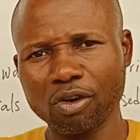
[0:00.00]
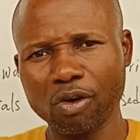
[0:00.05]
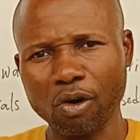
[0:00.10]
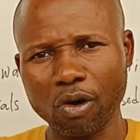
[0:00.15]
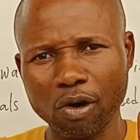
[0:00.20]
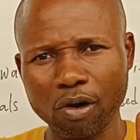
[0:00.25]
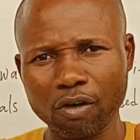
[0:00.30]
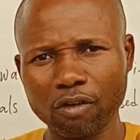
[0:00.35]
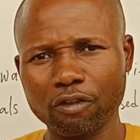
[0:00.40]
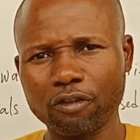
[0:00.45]

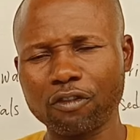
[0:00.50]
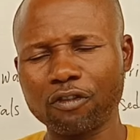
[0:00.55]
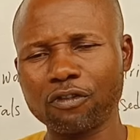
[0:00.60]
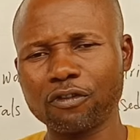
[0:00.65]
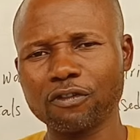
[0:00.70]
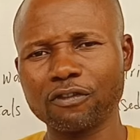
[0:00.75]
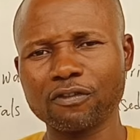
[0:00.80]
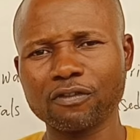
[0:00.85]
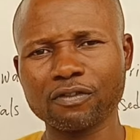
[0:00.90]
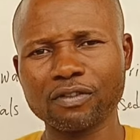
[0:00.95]
of
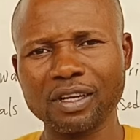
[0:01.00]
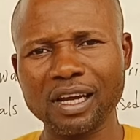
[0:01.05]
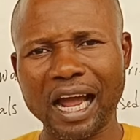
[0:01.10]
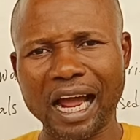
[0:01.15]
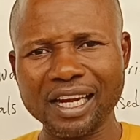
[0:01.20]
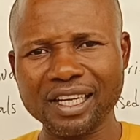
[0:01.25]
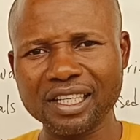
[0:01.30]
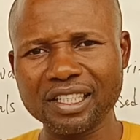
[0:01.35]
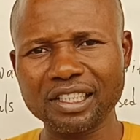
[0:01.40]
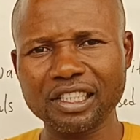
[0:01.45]

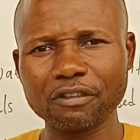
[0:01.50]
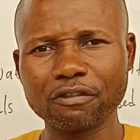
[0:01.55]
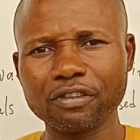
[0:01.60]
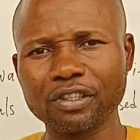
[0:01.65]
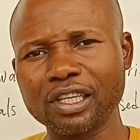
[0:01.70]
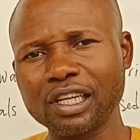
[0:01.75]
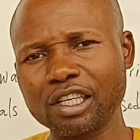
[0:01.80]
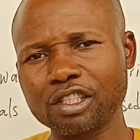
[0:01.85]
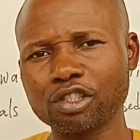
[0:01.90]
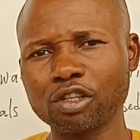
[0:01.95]

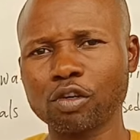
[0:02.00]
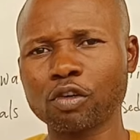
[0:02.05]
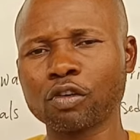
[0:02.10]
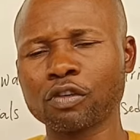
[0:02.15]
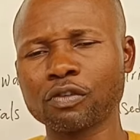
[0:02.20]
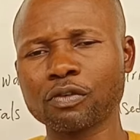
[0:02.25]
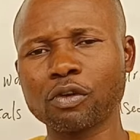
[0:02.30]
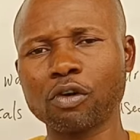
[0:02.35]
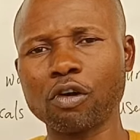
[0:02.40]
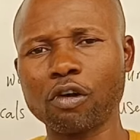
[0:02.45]

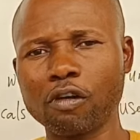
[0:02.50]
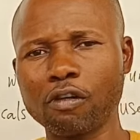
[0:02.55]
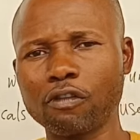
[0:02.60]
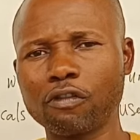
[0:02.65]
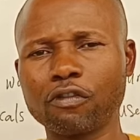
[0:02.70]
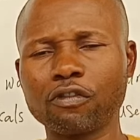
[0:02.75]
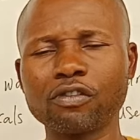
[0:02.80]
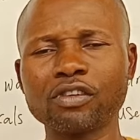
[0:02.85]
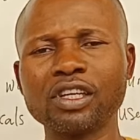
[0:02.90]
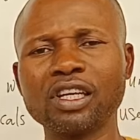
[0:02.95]
identification
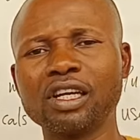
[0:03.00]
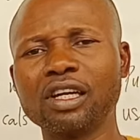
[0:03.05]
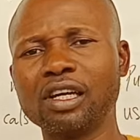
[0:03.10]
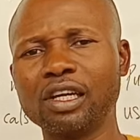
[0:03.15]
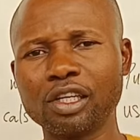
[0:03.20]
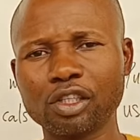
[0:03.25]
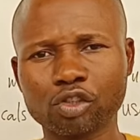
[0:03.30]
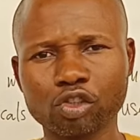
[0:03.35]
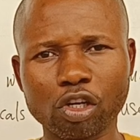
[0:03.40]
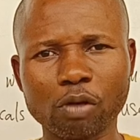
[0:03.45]
of
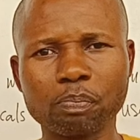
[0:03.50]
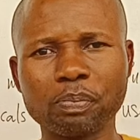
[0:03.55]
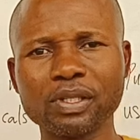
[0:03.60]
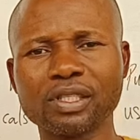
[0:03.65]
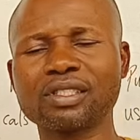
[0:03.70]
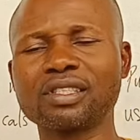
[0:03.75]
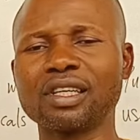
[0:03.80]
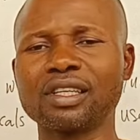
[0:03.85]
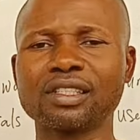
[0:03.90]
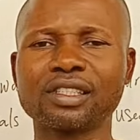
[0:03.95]
a topic
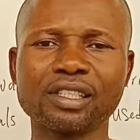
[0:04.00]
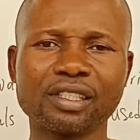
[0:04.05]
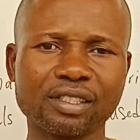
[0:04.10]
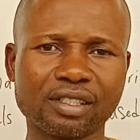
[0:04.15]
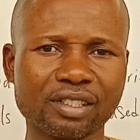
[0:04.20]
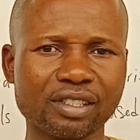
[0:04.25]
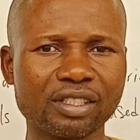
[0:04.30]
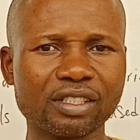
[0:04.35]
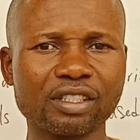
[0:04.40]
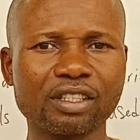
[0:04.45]

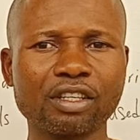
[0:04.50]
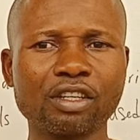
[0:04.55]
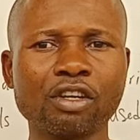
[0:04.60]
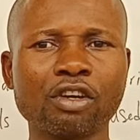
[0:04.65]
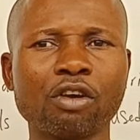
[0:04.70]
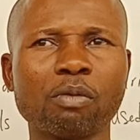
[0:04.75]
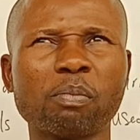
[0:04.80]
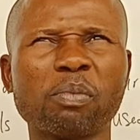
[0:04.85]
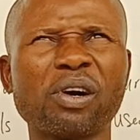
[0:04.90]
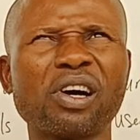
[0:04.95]
sentence.
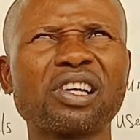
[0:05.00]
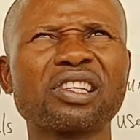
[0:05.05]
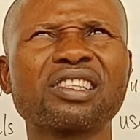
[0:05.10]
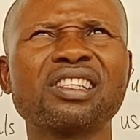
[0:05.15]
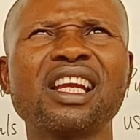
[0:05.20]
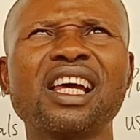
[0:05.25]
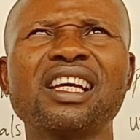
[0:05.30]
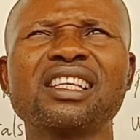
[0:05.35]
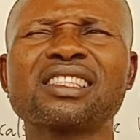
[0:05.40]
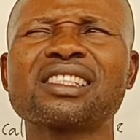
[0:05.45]
But
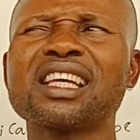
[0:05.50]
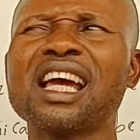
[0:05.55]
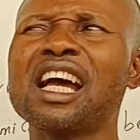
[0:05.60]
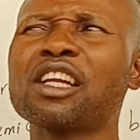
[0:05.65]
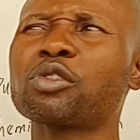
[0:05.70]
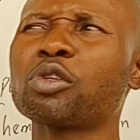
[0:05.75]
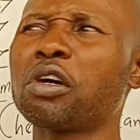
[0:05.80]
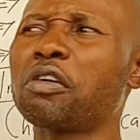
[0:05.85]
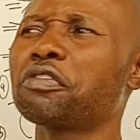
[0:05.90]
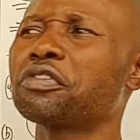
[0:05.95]
let's say
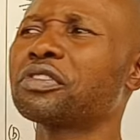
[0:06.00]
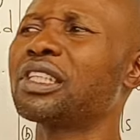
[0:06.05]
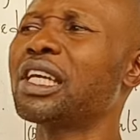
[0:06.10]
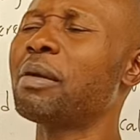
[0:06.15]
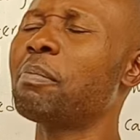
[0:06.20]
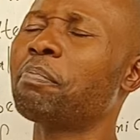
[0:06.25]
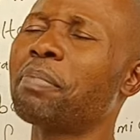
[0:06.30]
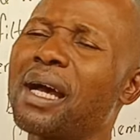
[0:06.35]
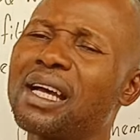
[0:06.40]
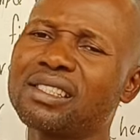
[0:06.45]
out of
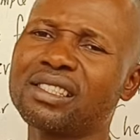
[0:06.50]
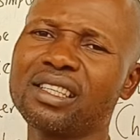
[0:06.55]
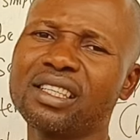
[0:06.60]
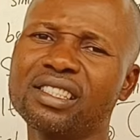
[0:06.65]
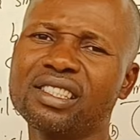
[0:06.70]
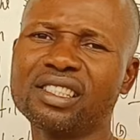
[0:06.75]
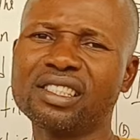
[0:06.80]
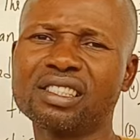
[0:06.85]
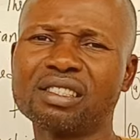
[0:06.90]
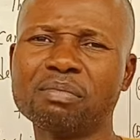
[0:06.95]
10
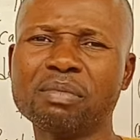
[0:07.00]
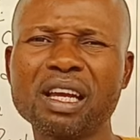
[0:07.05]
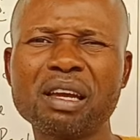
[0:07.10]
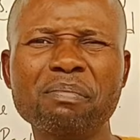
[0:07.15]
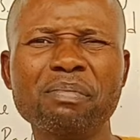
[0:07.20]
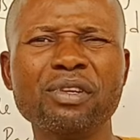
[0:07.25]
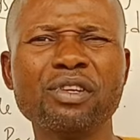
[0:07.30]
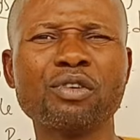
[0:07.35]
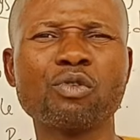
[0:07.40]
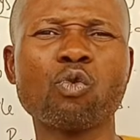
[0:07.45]
passages,
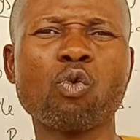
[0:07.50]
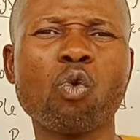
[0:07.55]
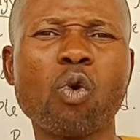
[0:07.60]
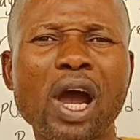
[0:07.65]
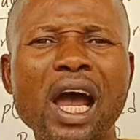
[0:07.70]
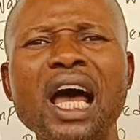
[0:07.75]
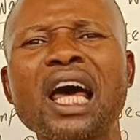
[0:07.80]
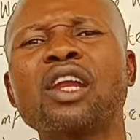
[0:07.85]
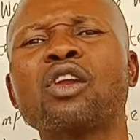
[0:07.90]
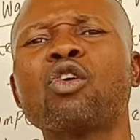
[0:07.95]
maybe
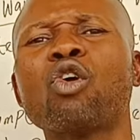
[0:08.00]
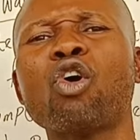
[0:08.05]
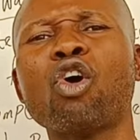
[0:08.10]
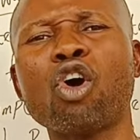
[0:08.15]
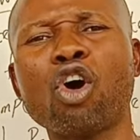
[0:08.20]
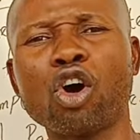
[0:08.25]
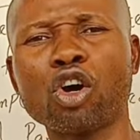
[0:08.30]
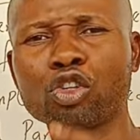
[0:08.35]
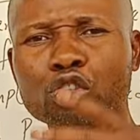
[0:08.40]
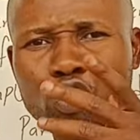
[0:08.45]
one
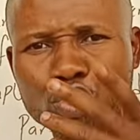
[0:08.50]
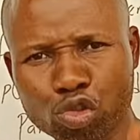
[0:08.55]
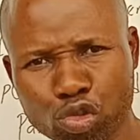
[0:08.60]
or